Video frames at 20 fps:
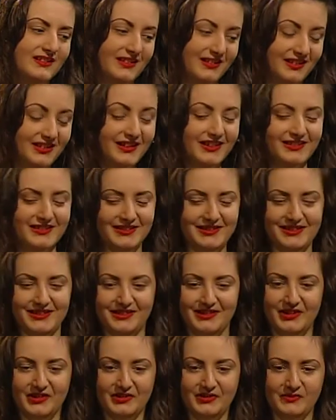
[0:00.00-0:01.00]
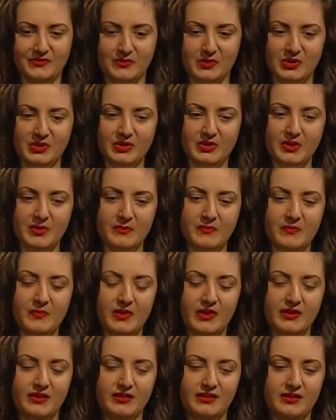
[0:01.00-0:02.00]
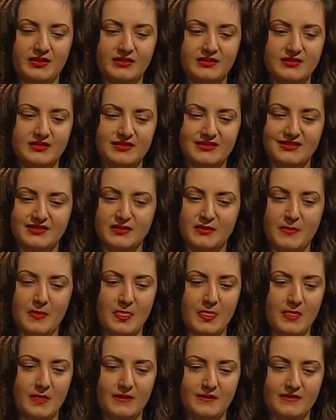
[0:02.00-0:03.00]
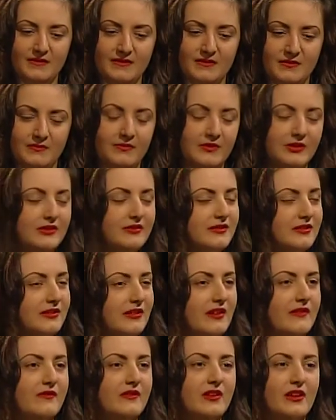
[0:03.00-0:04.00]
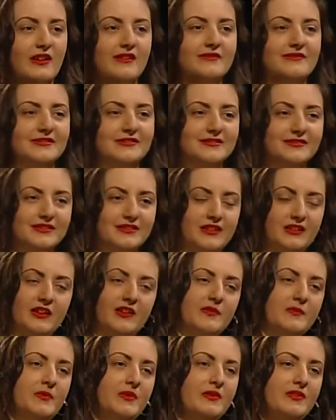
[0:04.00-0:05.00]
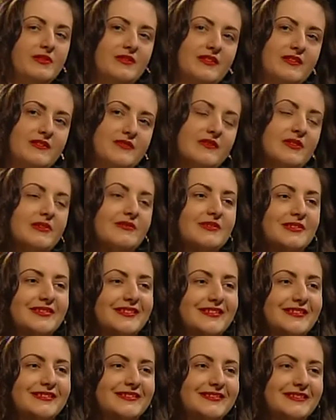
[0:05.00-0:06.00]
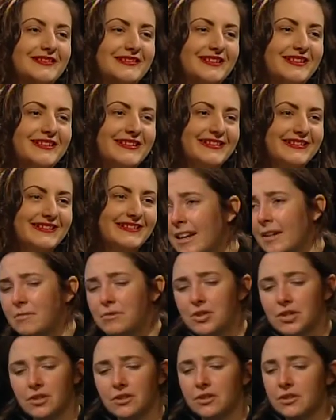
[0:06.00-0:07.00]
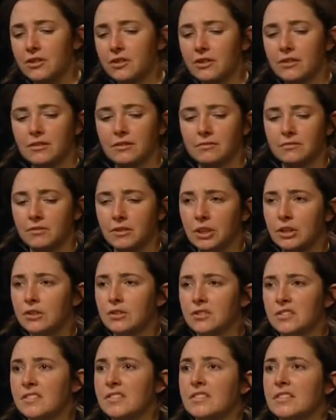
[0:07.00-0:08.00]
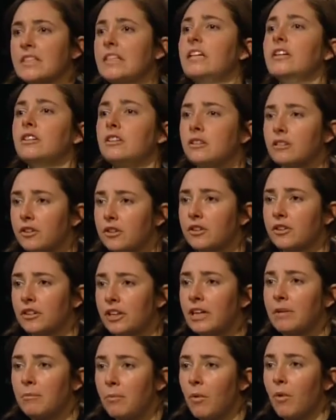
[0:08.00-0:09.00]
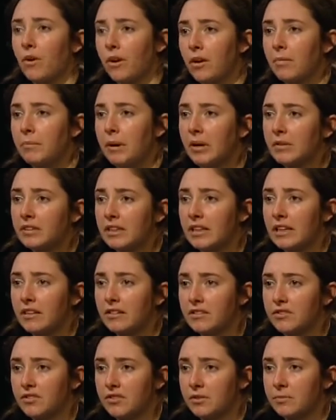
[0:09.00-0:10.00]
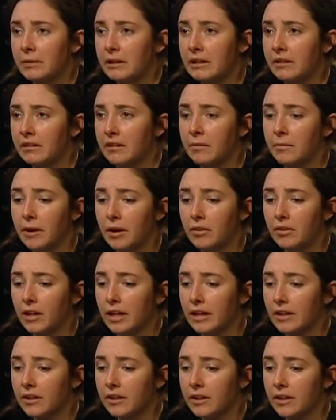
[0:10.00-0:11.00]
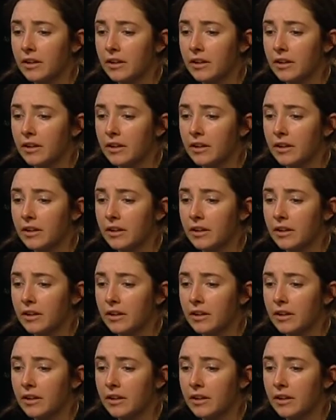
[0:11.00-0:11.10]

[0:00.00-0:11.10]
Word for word: Yes, it's a lot of work, but it's worth it every hour that I've yeah. put in. It's really worth it. Yeah, and I'm sure you're you're still learning more about the instrument and about like.